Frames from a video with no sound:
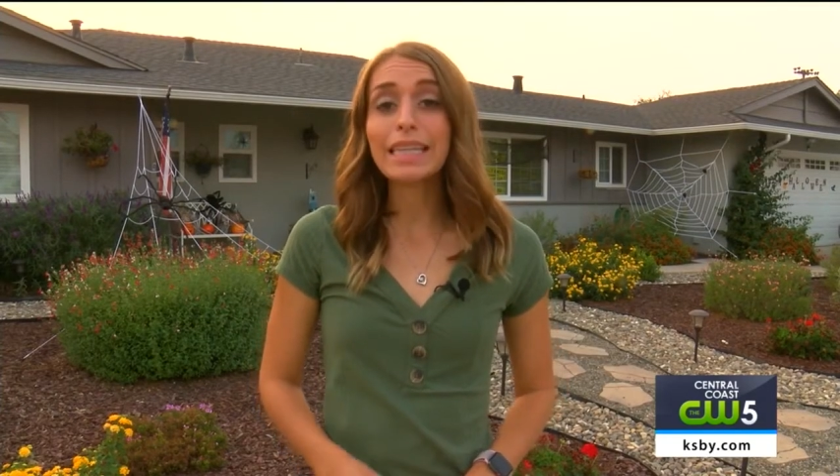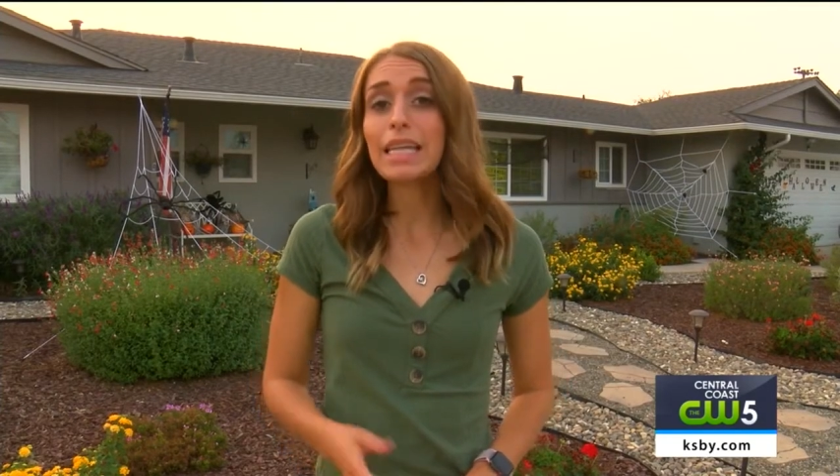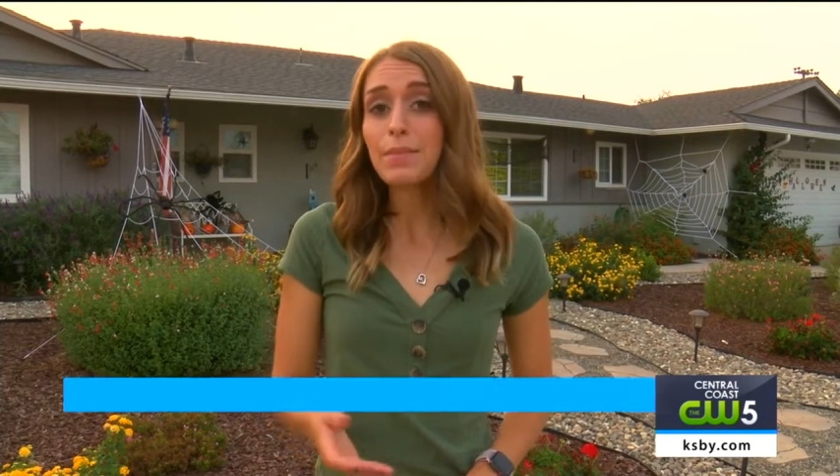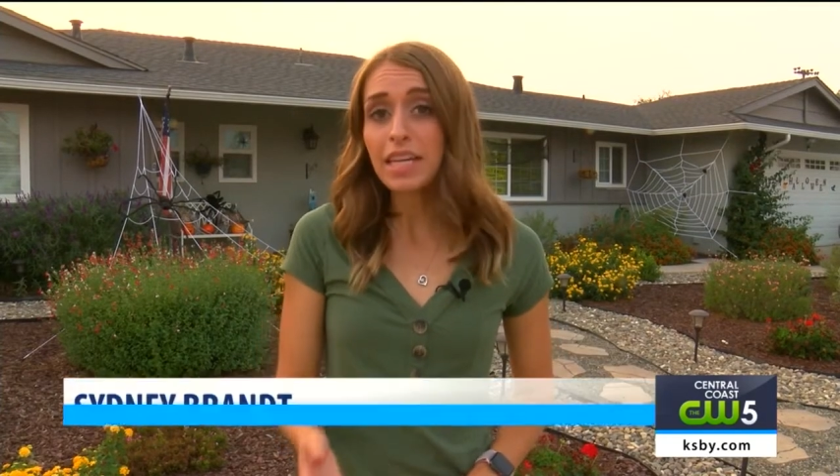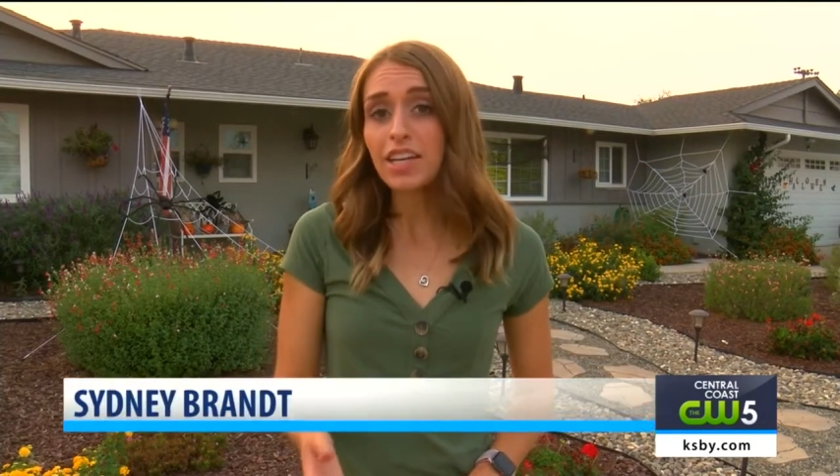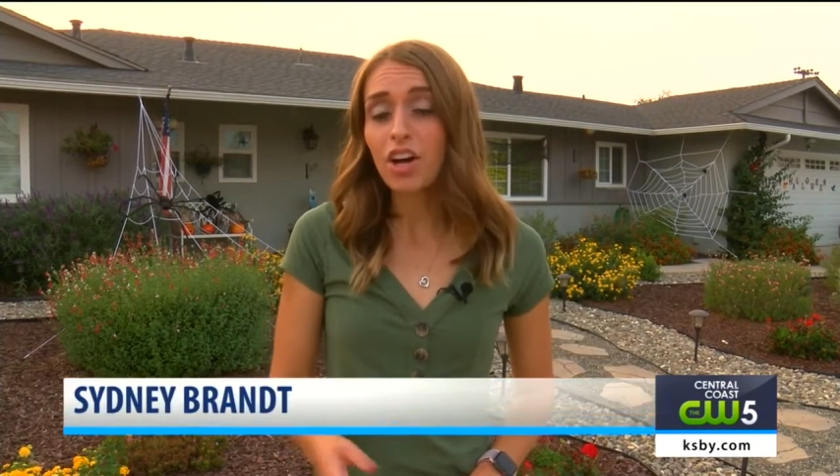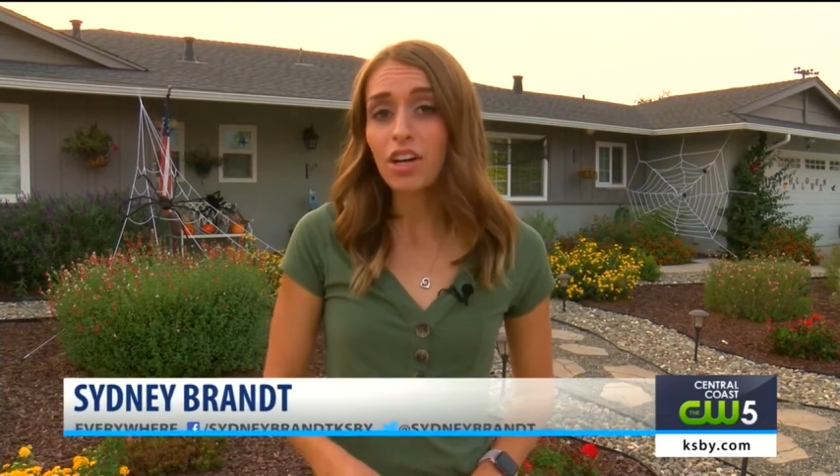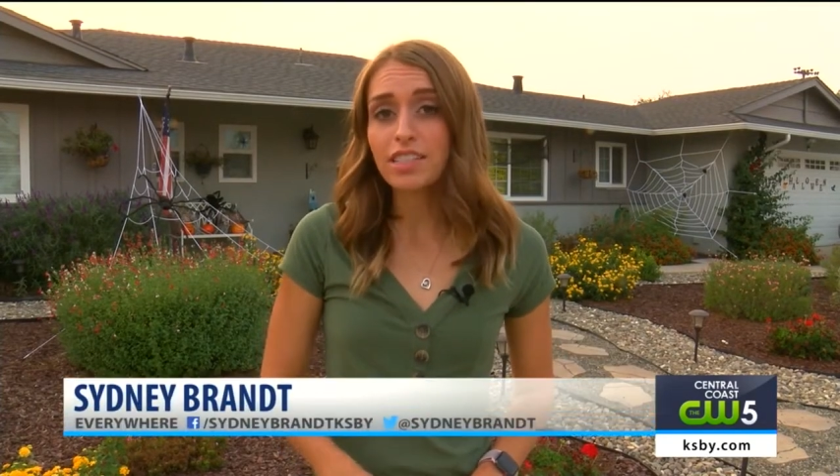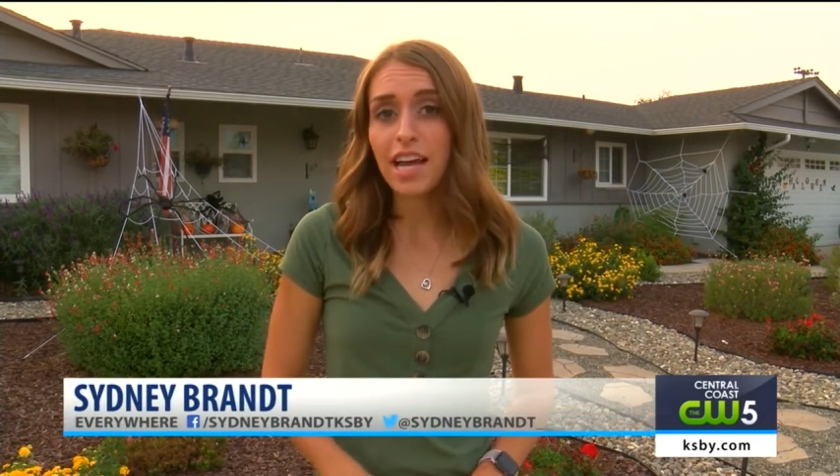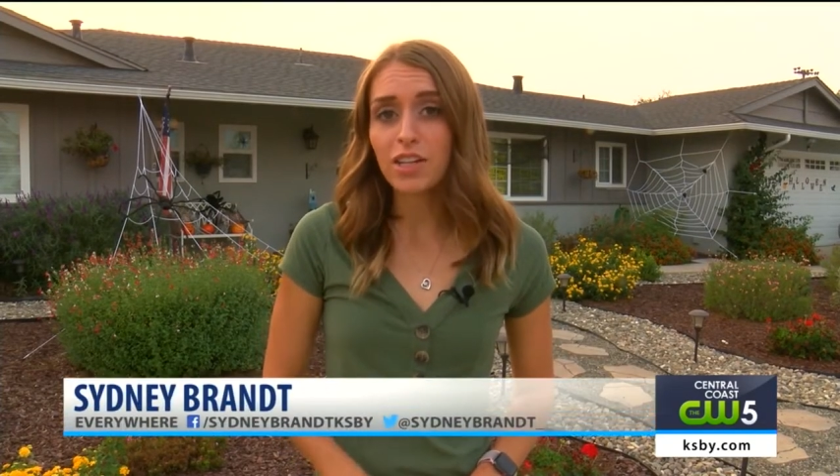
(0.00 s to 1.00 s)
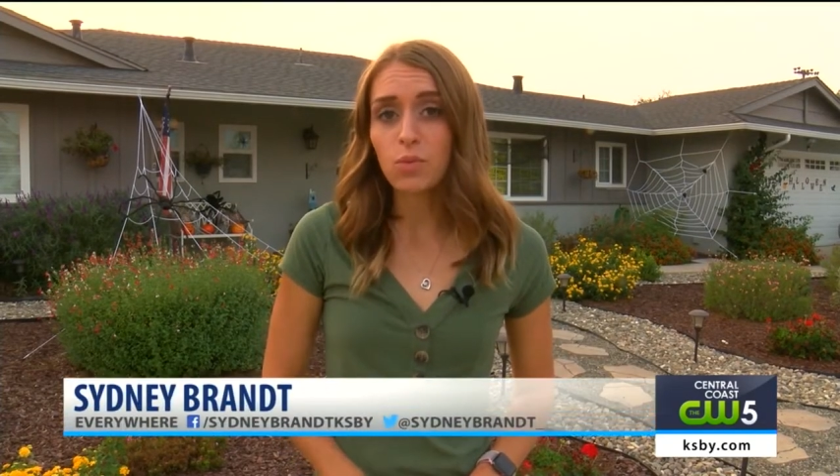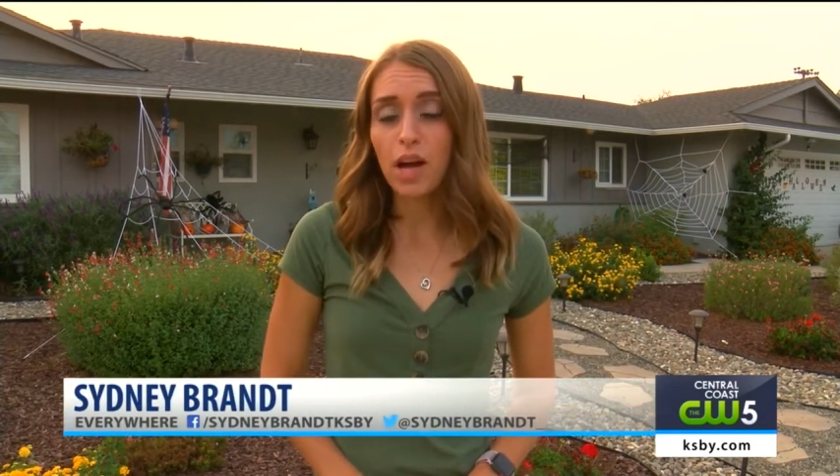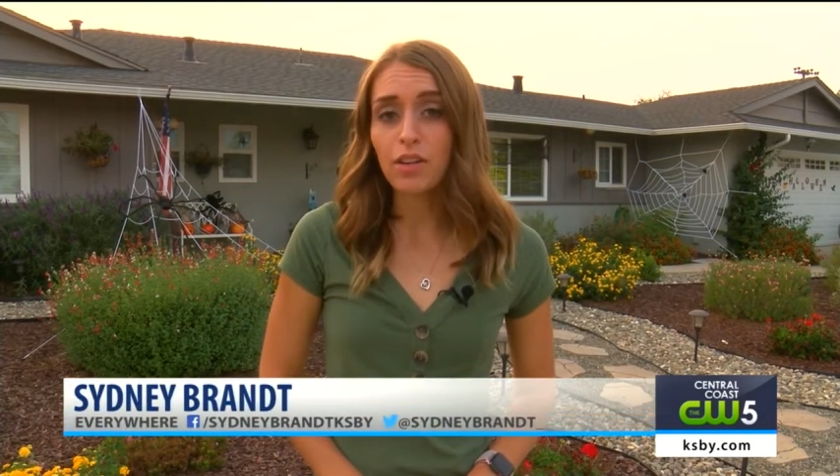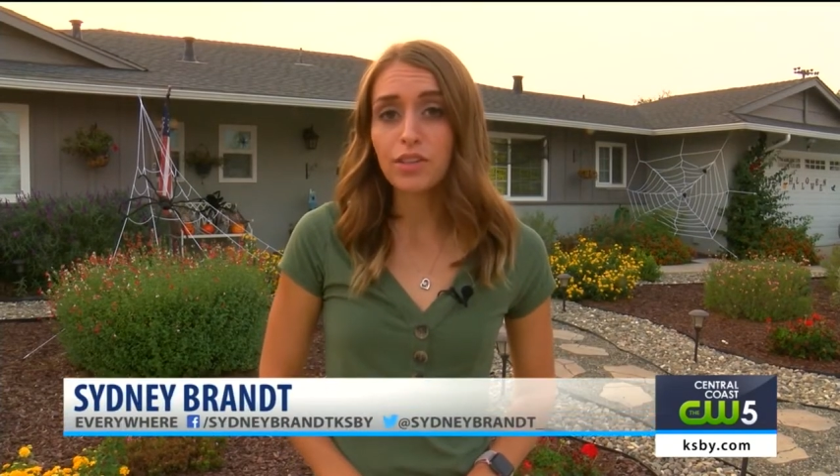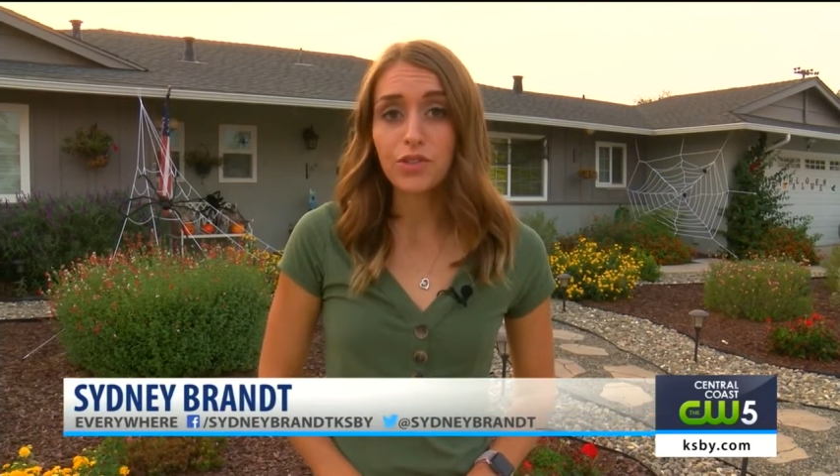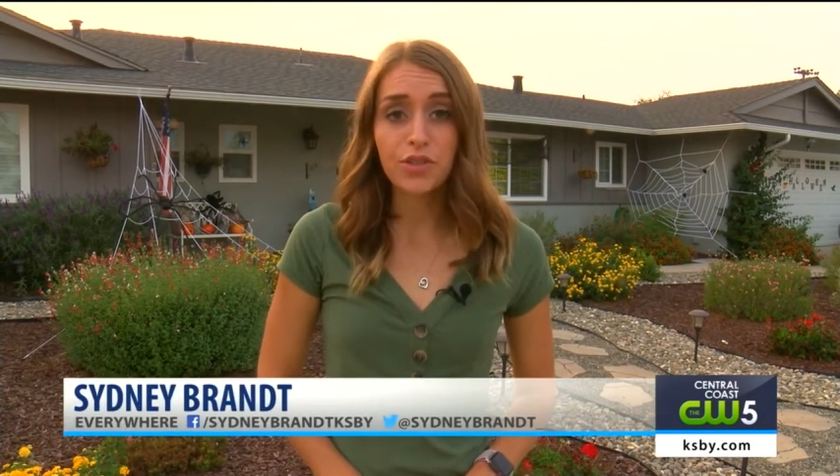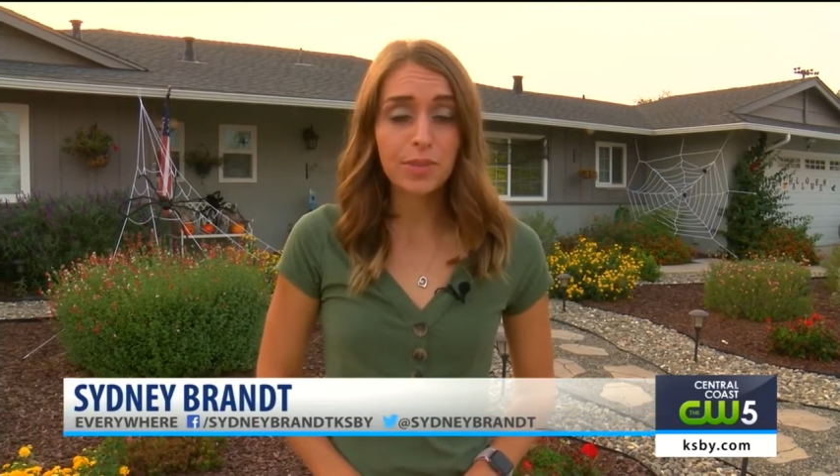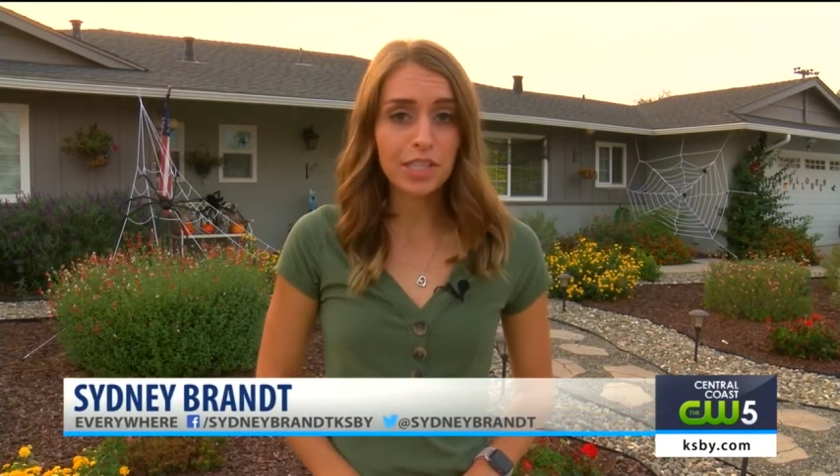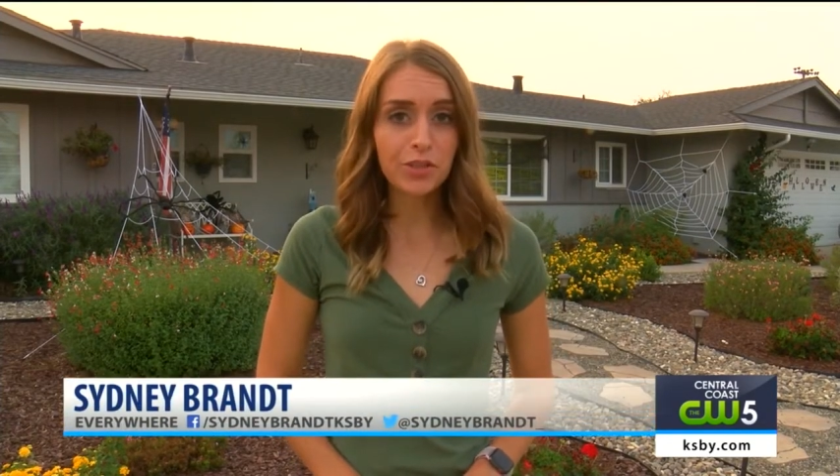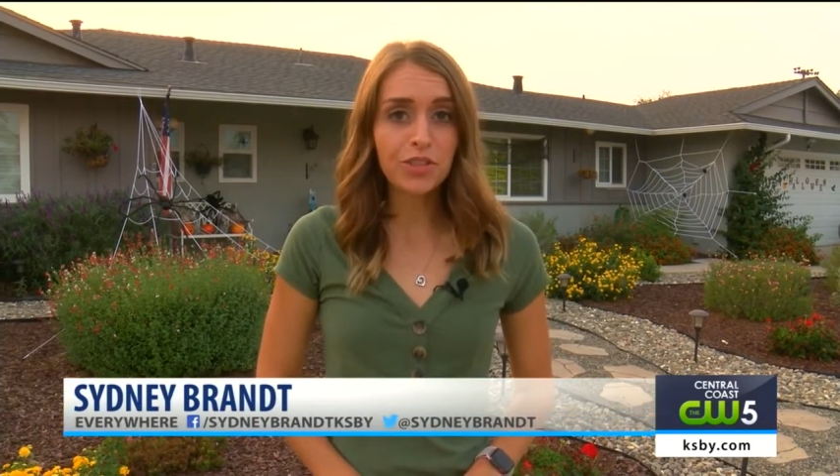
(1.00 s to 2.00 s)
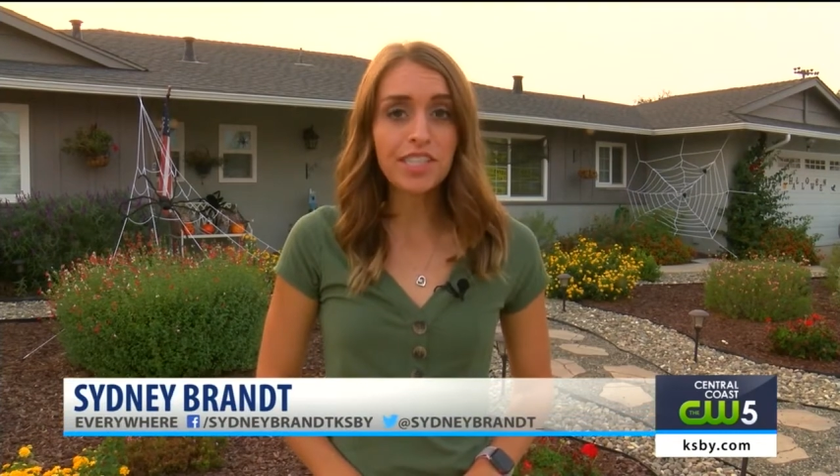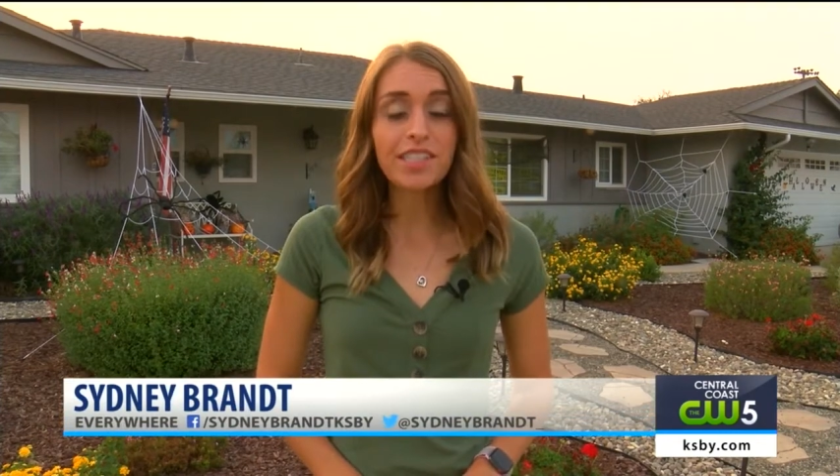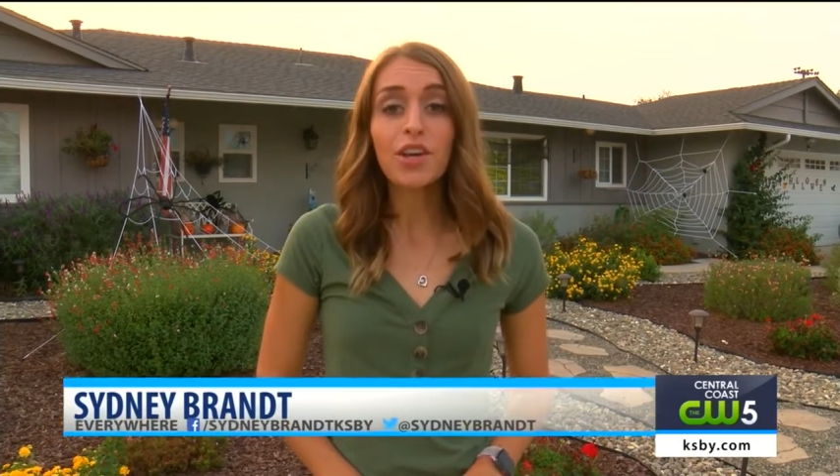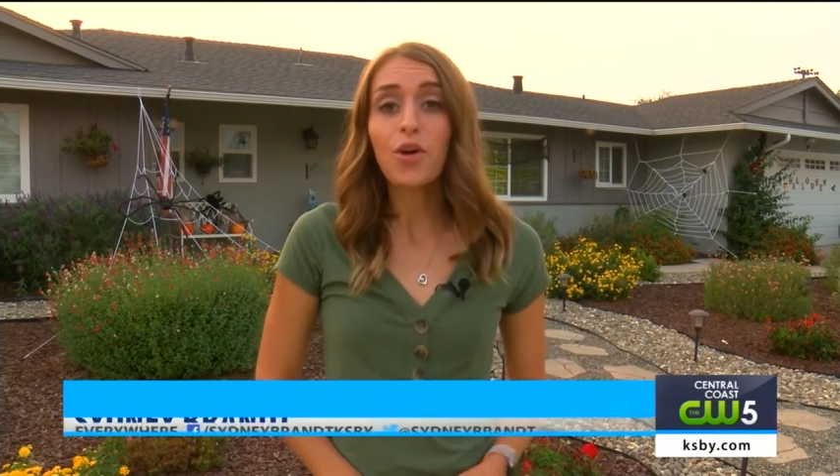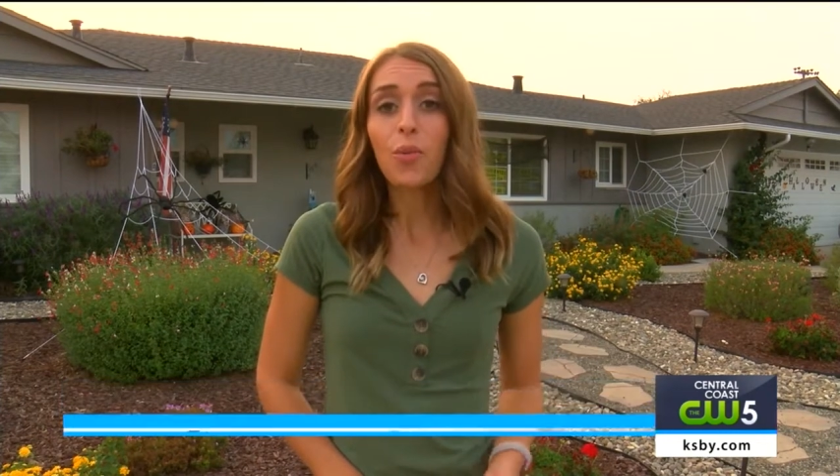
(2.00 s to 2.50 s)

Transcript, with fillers: limiting contact while distributing treats.